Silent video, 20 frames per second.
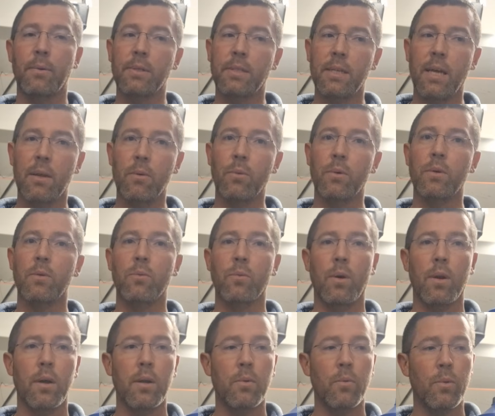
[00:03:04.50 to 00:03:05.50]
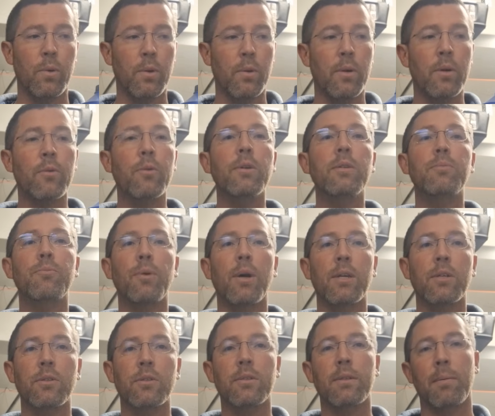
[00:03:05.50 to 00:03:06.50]
we said, when you increase
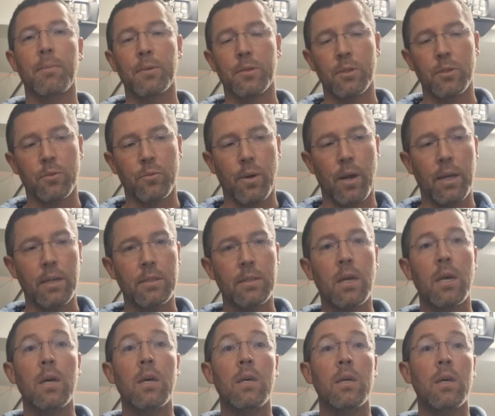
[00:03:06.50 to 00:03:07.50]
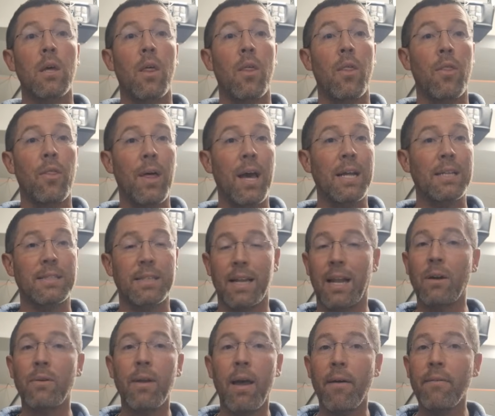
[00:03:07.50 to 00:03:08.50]
pressure, temperatures rise. That said, I
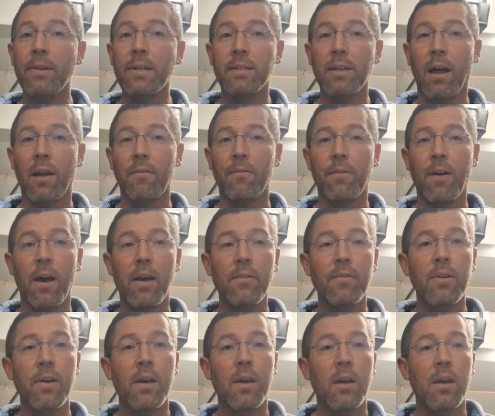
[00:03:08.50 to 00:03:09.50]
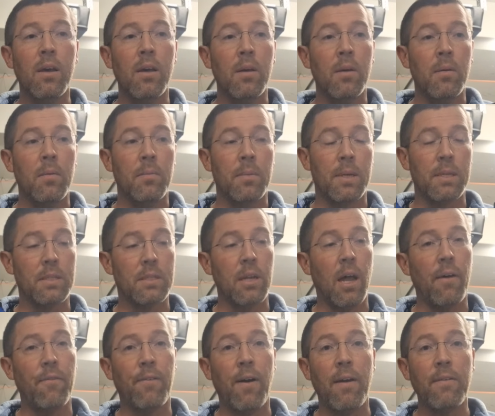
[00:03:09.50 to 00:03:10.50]
don't have any DOT5 because
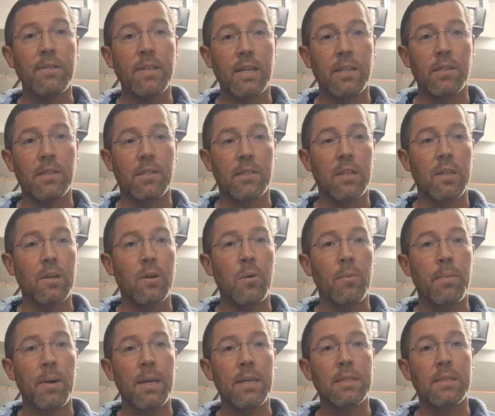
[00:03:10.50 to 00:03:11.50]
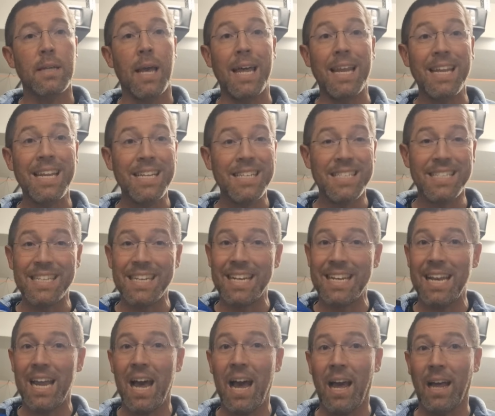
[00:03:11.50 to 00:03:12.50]
DOT5 is actually silicone based, and it is
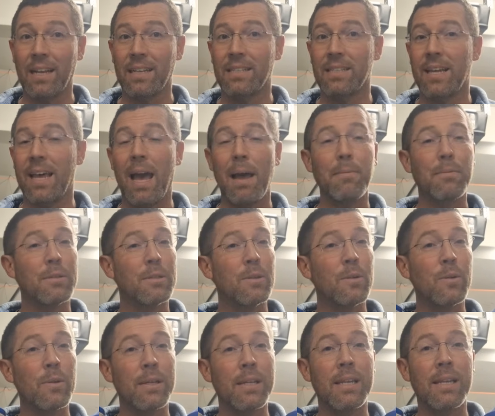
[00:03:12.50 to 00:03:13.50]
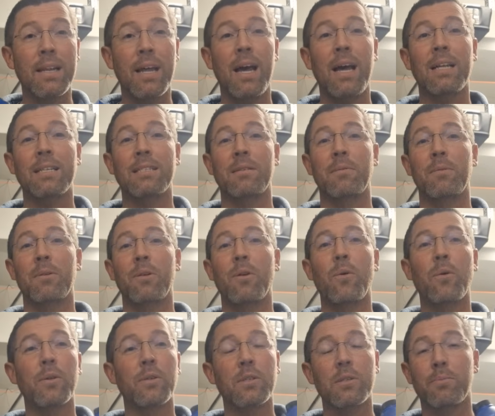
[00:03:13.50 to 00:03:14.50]
not, absolutely not, something
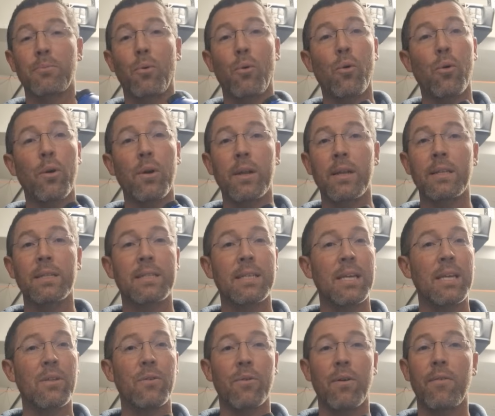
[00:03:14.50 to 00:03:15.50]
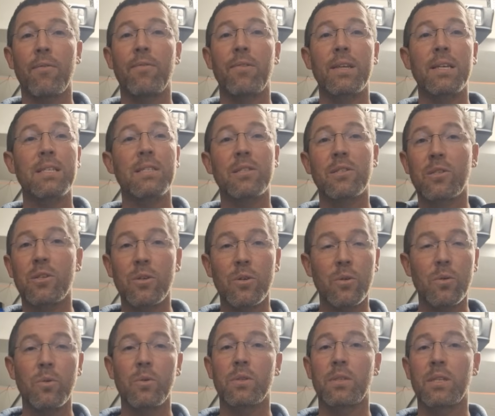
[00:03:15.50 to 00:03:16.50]
you could just pour into either of these
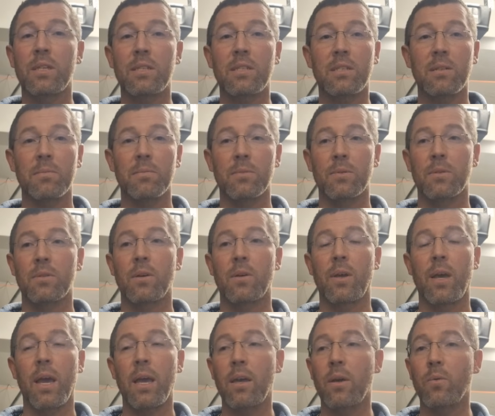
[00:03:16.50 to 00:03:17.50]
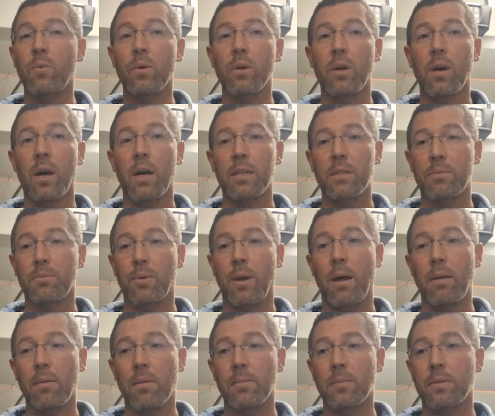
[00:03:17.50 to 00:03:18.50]
two systems, okay? It will cause
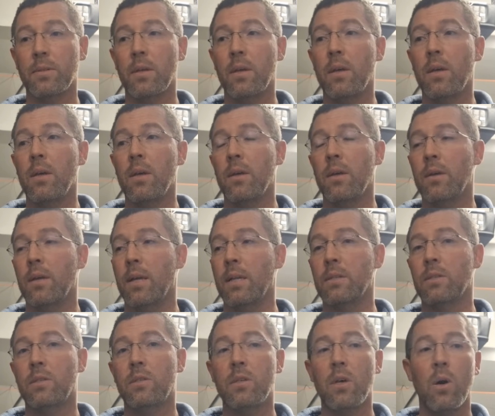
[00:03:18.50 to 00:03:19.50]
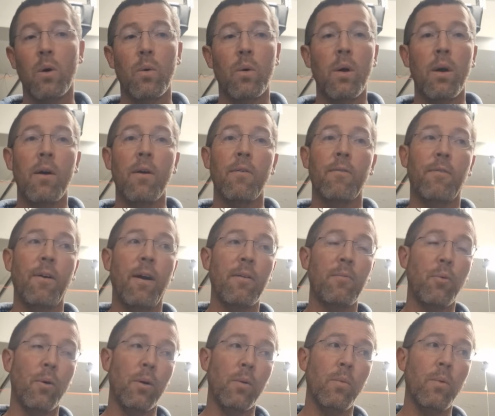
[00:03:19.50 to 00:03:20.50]
problems. And so
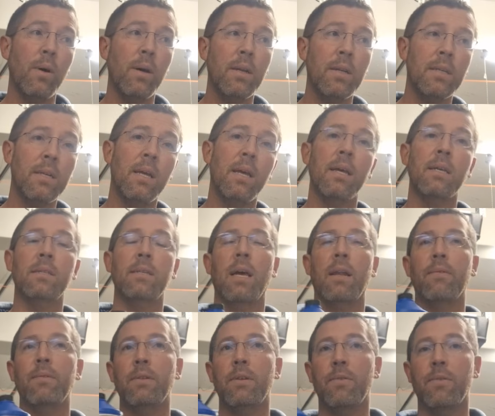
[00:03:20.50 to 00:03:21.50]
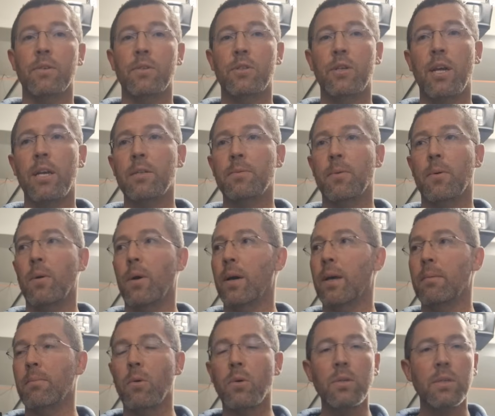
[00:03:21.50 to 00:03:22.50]
5.1 is kind of a different change, but
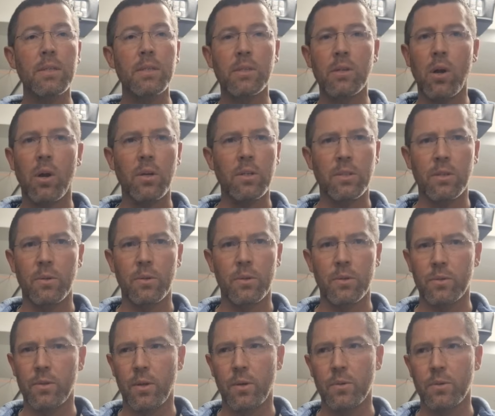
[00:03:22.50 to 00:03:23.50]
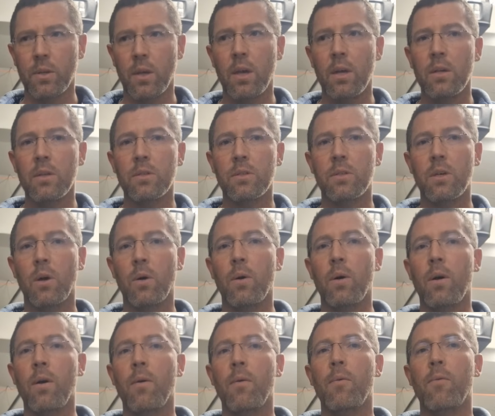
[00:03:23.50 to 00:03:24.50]
again, most of these cars don't use those.
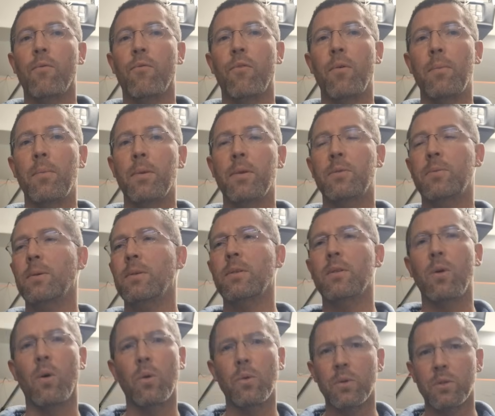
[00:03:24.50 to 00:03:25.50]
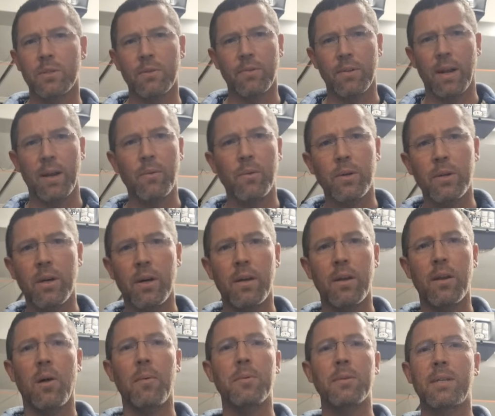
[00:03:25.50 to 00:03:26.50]
So especially the older stuff that I work
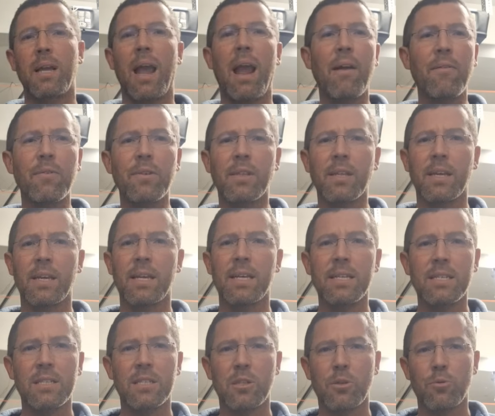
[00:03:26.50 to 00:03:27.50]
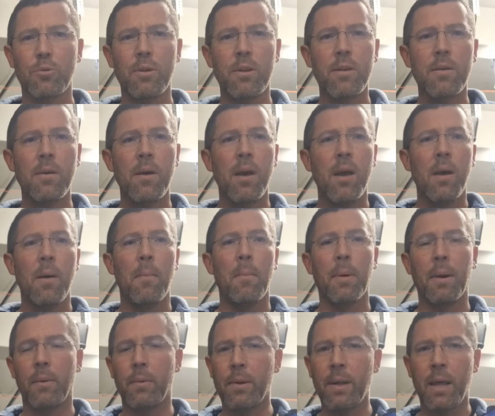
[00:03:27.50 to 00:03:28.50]
on, almost everything is 3.
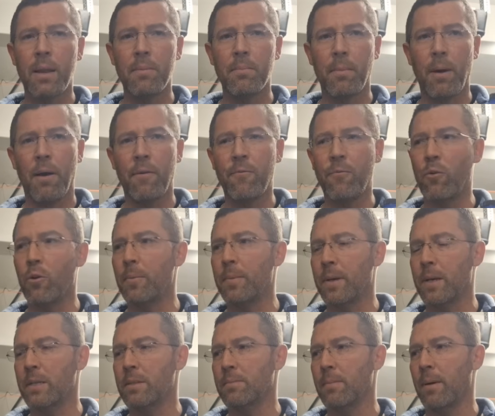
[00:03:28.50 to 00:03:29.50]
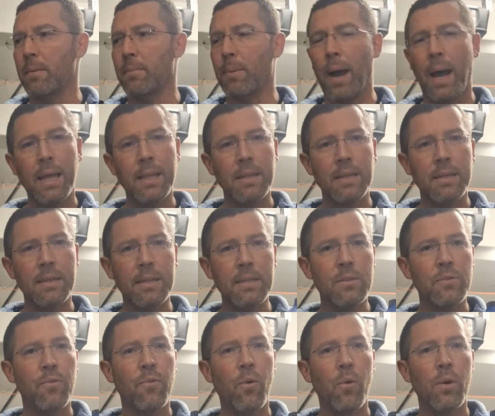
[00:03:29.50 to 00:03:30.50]
But I went ahead and bought 4 because my pilot
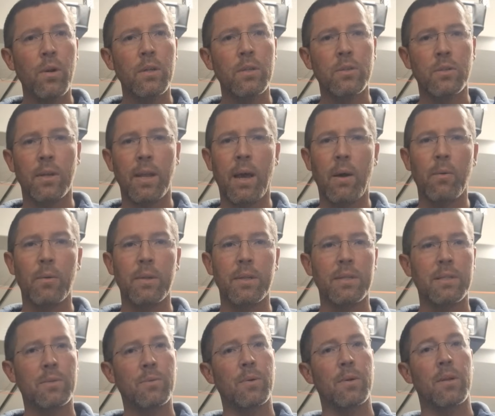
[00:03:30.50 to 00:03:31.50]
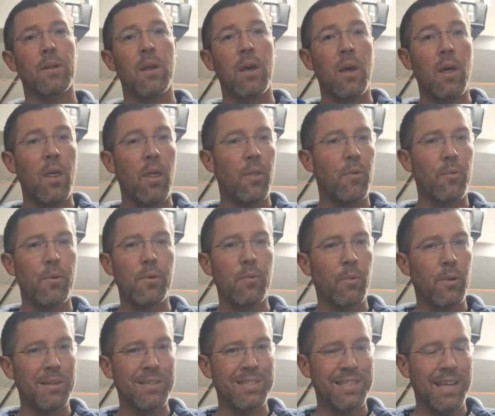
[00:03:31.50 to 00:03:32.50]
needs 4. So now when this one 3
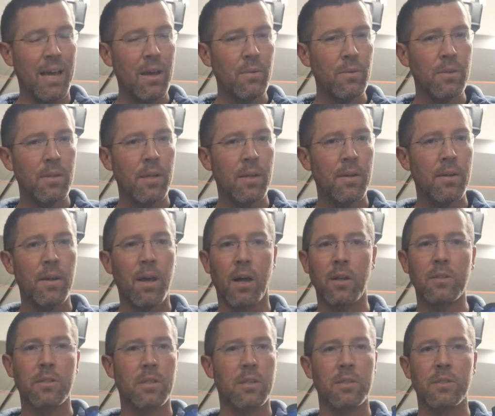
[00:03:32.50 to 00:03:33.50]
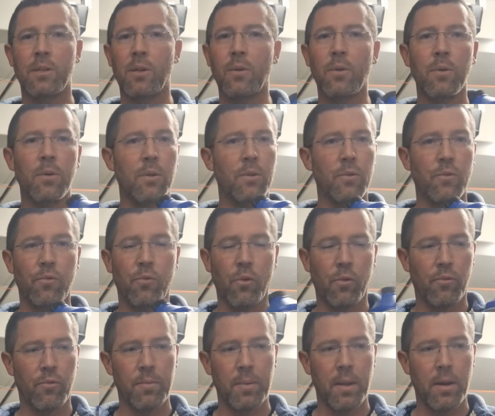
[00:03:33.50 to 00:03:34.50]
runs out, I'll just continue to use
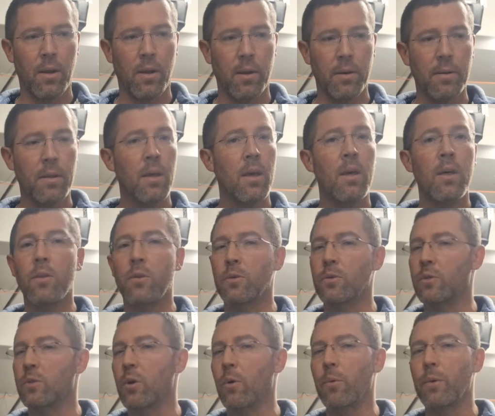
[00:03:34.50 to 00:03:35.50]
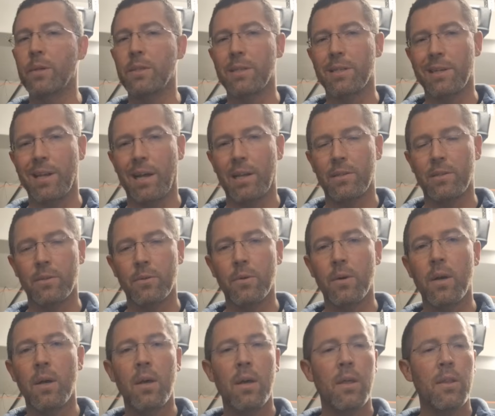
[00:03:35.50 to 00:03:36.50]
4 from then on. There's no reason not to.
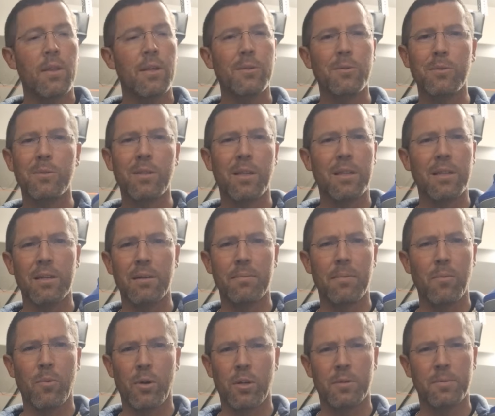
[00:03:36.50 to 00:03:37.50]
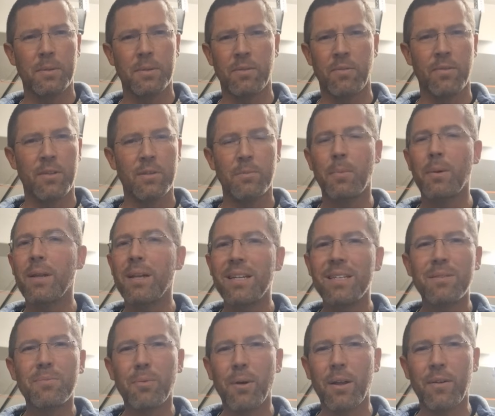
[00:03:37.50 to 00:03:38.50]
This one's a little bit more expensive than this, but
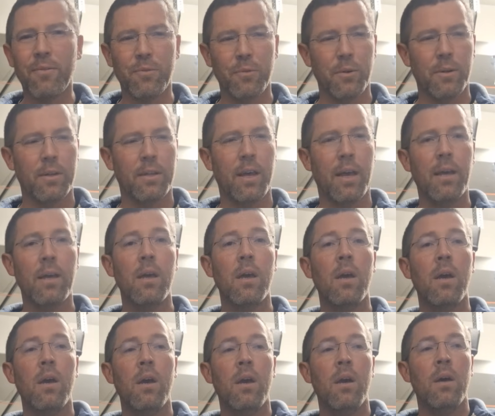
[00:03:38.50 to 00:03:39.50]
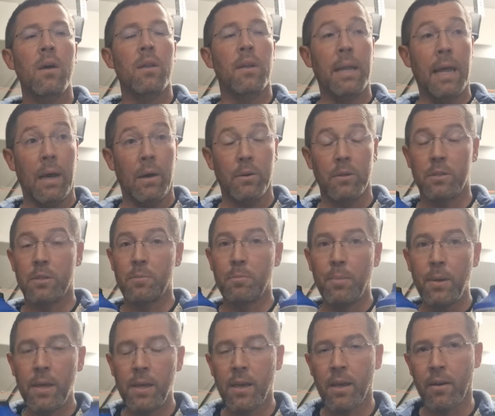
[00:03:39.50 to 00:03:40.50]
it's brake fluid, okay? Now,
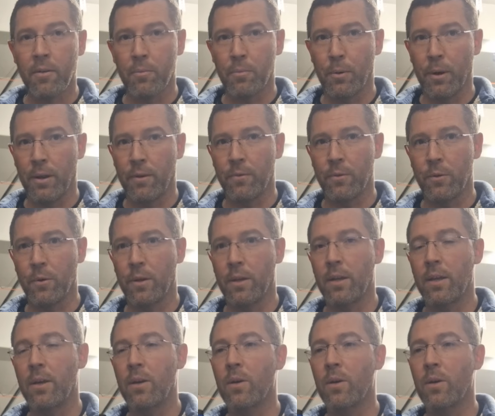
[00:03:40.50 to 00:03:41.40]
speaking of brake fluid,